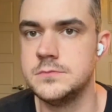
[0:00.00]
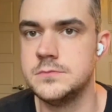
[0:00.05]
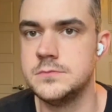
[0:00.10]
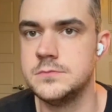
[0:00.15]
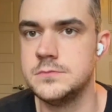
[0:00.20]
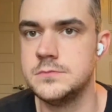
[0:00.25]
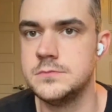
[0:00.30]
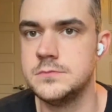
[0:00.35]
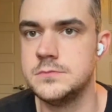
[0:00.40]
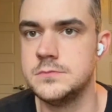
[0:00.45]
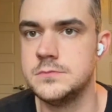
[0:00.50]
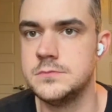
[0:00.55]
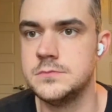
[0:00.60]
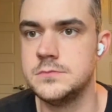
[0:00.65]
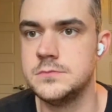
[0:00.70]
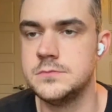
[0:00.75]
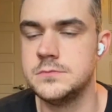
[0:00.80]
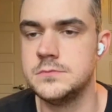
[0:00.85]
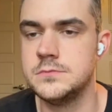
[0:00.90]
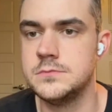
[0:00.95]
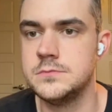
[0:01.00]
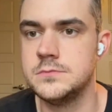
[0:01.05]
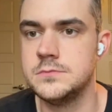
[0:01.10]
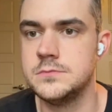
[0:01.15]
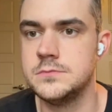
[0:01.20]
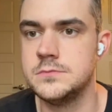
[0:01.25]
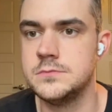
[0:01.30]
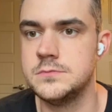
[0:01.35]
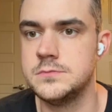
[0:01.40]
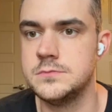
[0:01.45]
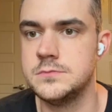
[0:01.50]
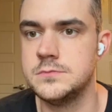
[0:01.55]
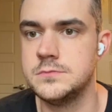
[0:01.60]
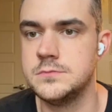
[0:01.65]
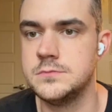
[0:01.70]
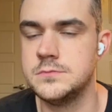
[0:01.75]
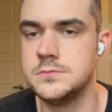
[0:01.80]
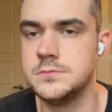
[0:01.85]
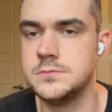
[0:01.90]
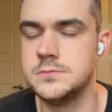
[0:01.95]

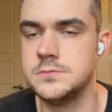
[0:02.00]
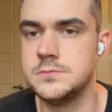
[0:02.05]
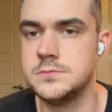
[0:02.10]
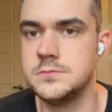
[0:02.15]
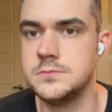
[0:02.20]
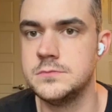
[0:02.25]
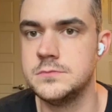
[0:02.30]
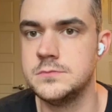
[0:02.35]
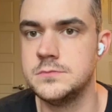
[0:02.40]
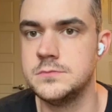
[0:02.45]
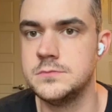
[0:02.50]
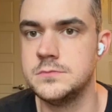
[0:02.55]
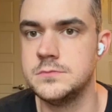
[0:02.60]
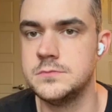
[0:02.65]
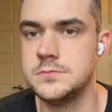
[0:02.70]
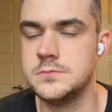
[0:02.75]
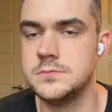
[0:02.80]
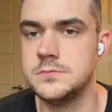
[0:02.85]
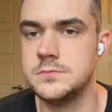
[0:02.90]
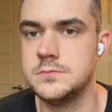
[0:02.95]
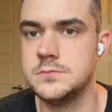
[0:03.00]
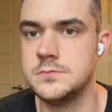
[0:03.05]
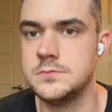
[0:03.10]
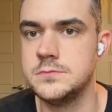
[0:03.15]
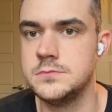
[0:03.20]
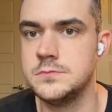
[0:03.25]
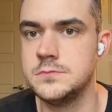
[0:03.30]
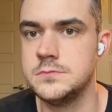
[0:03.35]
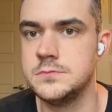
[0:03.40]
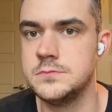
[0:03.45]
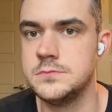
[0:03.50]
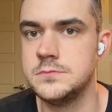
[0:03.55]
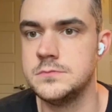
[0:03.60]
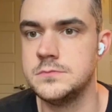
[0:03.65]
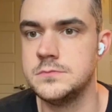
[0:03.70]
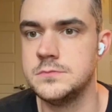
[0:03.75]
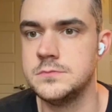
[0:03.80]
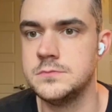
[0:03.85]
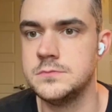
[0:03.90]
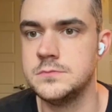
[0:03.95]

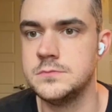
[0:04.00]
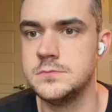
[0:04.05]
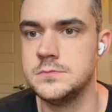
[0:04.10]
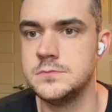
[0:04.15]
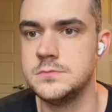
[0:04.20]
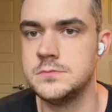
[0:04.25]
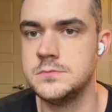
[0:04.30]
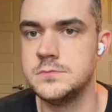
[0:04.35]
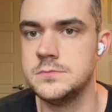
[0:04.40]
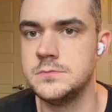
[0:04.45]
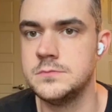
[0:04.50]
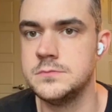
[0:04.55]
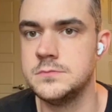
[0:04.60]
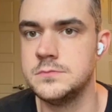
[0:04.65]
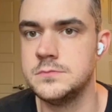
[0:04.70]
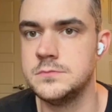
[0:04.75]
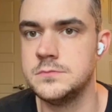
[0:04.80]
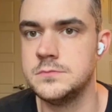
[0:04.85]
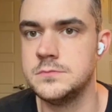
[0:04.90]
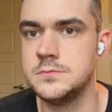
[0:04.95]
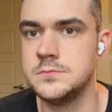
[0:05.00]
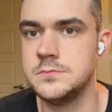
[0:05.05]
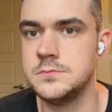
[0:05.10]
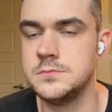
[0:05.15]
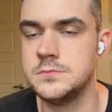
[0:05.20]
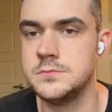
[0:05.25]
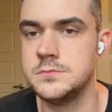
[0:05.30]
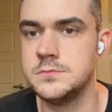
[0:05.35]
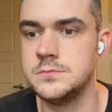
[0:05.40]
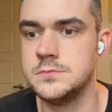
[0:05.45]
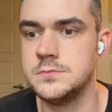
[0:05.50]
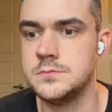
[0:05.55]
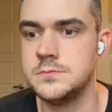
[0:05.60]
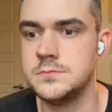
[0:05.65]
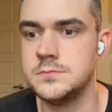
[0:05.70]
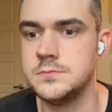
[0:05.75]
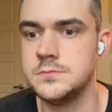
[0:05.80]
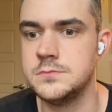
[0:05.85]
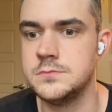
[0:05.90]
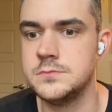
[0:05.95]

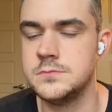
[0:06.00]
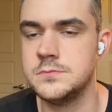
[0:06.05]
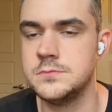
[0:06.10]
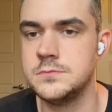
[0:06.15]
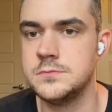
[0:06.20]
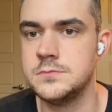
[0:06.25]
The person shown says nothing.